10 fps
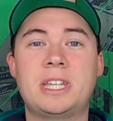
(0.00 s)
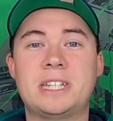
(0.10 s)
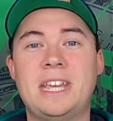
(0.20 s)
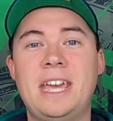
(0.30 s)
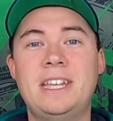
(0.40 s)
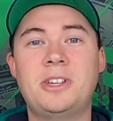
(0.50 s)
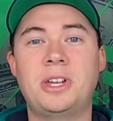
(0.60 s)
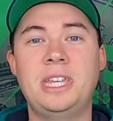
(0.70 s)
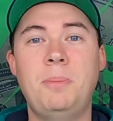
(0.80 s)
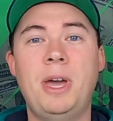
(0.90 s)
get tanked
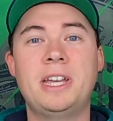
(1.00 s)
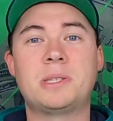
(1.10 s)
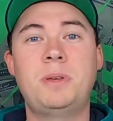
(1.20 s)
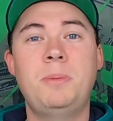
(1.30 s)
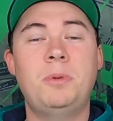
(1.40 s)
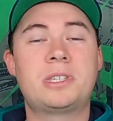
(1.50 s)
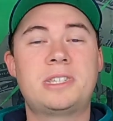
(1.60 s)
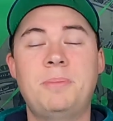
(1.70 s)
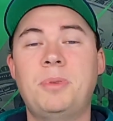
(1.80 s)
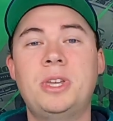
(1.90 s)
on eBay is people
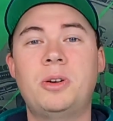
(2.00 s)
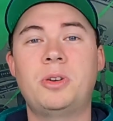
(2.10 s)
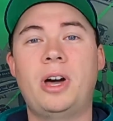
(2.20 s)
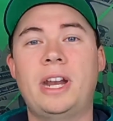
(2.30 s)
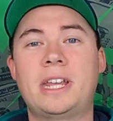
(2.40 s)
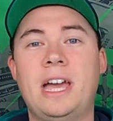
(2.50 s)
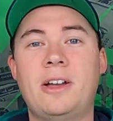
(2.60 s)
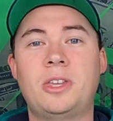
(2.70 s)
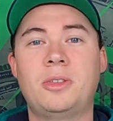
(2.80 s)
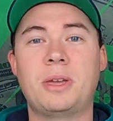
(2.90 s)
simply don't know how to
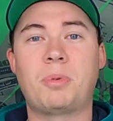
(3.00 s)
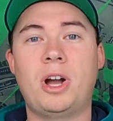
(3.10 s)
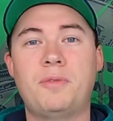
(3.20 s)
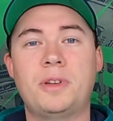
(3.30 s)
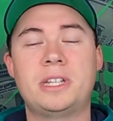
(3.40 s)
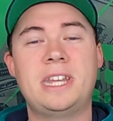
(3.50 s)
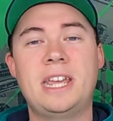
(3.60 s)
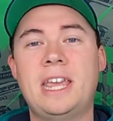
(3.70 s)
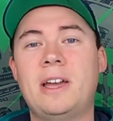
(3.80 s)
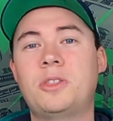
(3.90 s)
calculate profit,
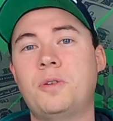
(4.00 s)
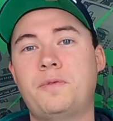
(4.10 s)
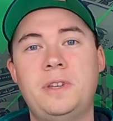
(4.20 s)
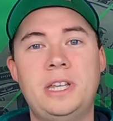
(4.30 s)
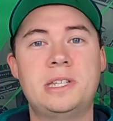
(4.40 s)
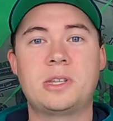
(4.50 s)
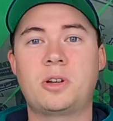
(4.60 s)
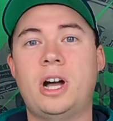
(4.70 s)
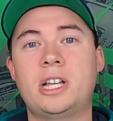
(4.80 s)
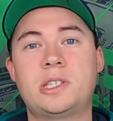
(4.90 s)
taking out their fees, their
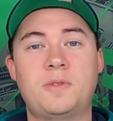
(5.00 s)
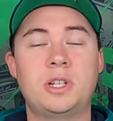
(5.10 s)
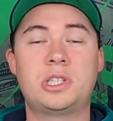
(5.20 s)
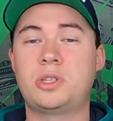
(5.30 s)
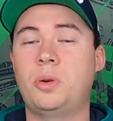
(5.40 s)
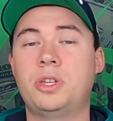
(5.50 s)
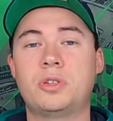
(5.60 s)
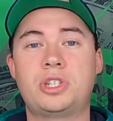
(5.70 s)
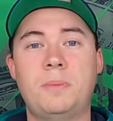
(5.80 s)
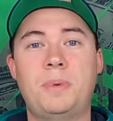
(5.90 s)
cost of goods sold, their
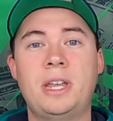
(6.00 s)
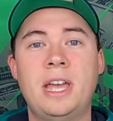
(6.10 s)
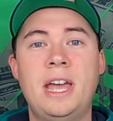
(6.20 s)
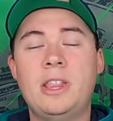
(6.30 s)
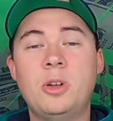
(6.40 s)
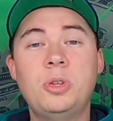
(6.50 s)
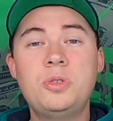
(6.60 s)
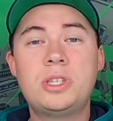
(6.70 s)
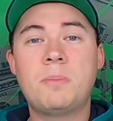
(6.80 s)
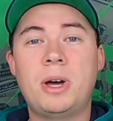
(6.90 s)
shipping, and they're
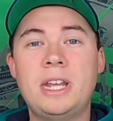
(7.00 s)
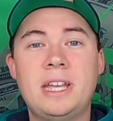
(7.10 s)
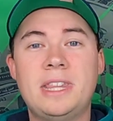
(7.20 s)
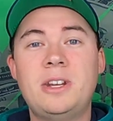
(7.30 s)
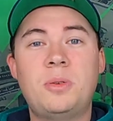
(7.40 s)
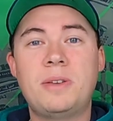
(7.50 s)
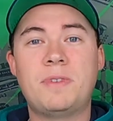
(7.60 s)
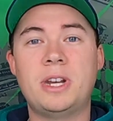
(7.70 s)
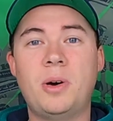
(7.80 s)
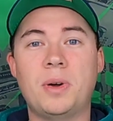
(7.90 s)
losing money and they don't
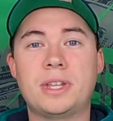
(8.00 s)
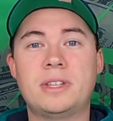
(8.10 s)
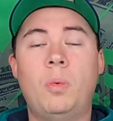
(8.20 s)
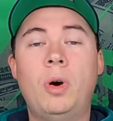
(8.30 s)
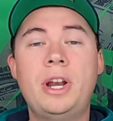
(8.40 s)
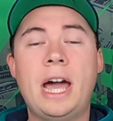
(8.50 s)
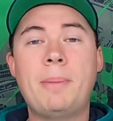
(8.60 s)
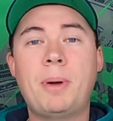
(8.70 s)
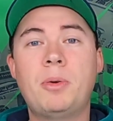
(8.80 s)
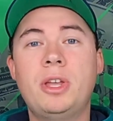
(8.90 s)
even know it. One
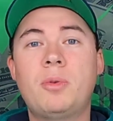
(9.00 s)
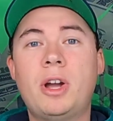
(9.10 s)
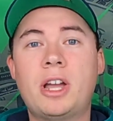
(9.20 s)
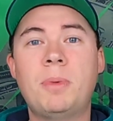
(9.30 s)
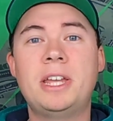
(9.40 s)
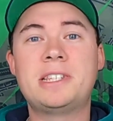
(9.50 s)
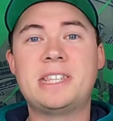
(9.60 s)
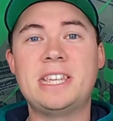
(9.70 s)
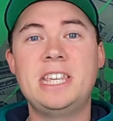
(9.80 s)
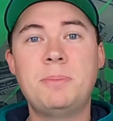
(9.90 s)
app I really recommend is
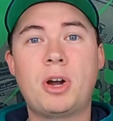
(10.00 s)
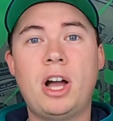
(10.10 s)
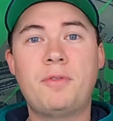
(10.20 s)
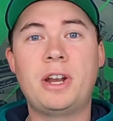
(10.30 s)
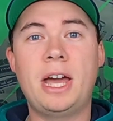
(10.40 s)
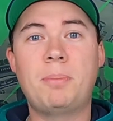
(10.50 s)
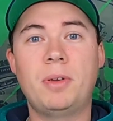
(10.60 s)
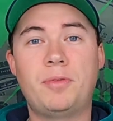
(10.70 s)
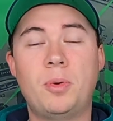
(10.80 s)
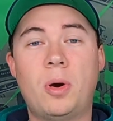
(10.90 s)
the eProfit
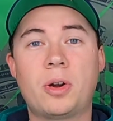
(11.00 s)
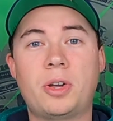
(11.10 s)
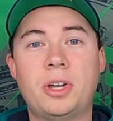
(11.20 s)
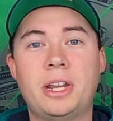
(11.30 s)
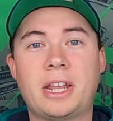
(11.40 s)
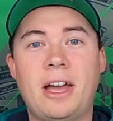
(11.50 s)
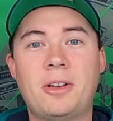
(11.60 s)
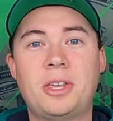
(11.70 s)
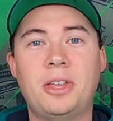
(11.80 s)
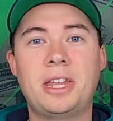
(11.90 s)
app if you aren't good at
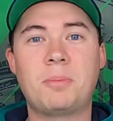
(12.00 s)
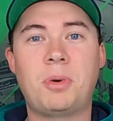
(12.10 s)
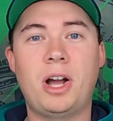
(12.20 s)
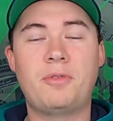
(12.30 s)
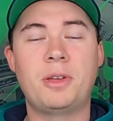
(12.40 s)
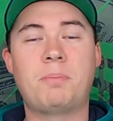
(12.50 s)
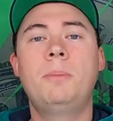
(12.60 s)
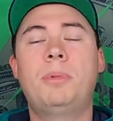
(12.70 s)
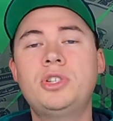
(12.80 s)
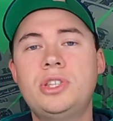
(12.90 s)
calculating profit.
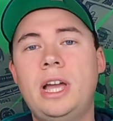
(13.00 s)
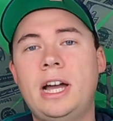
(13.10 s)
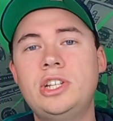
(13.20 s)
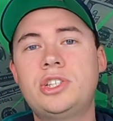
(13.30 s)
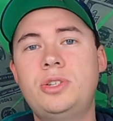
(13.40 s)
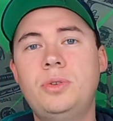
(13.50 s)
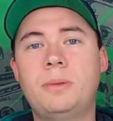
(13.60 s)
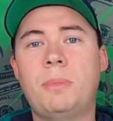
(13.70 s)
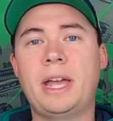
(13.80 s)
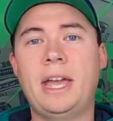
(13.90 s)
Personally, I just do it
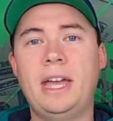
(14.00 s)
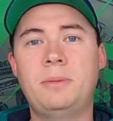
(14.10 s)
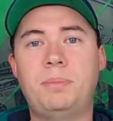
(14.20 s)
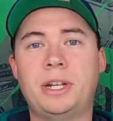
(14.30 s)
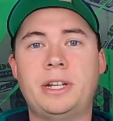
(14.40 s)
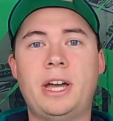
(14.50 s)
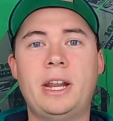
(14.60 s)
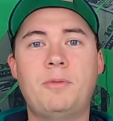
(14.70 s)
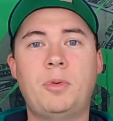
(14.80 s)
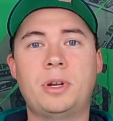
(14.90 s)
in my head, but
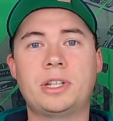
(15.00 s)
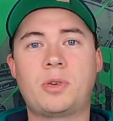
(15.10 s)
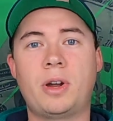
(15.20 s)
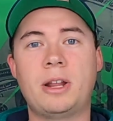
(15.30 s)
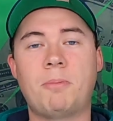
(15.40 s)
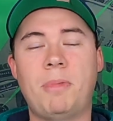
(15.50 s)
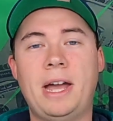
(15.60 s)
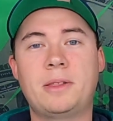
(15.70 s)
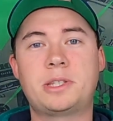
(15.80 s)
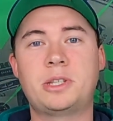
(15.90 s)
not everyone is great at
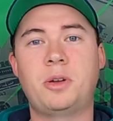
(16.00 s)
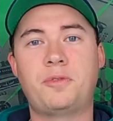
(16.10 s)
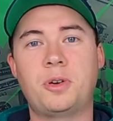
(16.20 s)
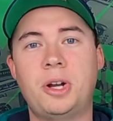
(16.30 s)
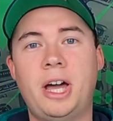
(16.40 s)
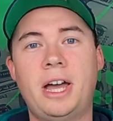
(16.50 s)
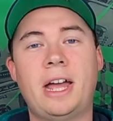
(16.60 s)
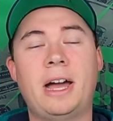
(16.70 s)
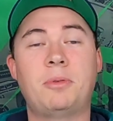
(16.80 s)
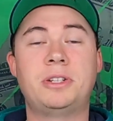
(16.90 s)
math. So if you're
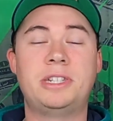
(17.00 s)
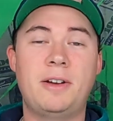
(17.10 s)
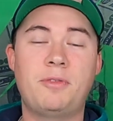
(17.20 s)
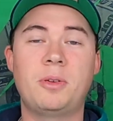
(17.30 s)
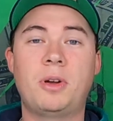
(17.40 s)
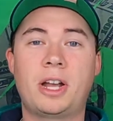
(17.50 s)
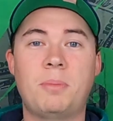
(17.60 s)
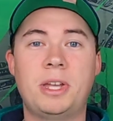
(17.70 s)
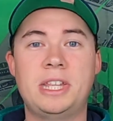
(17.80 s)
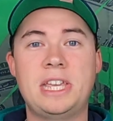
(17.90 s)
not, I would definitely
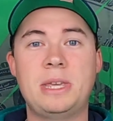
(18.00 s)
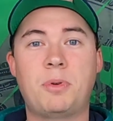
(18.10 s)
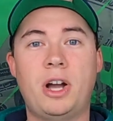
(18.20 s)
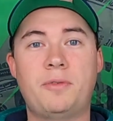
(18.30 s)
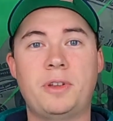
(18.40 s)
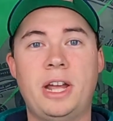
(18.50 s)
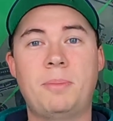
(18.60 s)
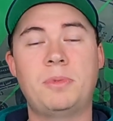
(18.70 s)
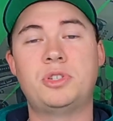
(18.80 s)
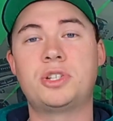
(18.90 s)
recommend the eProfit
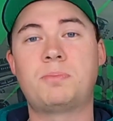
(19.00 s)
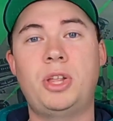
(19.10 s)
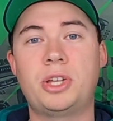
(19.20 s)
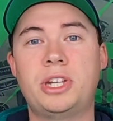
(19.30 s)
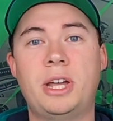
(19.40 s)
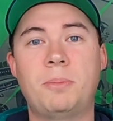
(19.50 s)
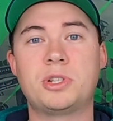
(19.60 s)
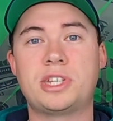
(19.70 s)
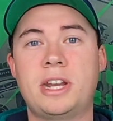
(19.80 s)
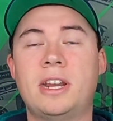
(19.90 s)
app. You just plug the
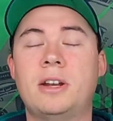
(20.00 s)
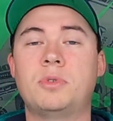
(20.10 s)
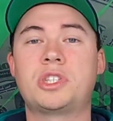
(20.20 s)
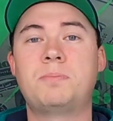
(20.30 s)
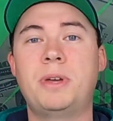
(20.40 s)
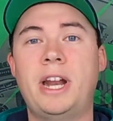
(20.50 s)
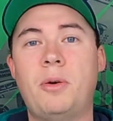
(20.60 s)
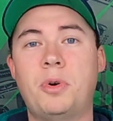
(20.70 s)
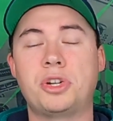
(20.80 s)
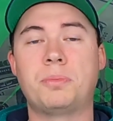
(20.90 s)
numbers in and it will spit
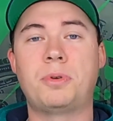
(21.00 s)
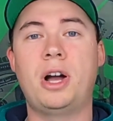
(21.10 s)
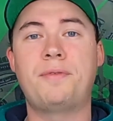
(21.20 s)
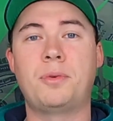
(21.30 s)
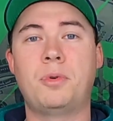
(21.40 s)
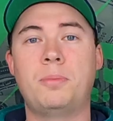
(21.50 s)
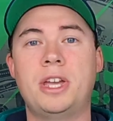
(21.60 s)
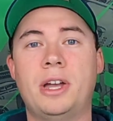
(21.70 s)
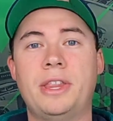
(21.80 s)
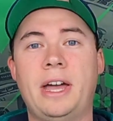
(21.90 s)
out what your profit will
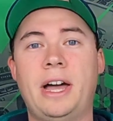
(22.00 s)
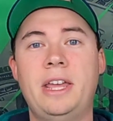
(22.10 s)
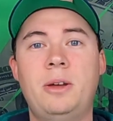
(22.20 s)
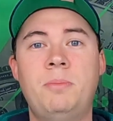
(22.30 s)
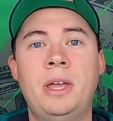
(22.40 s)
be on that item.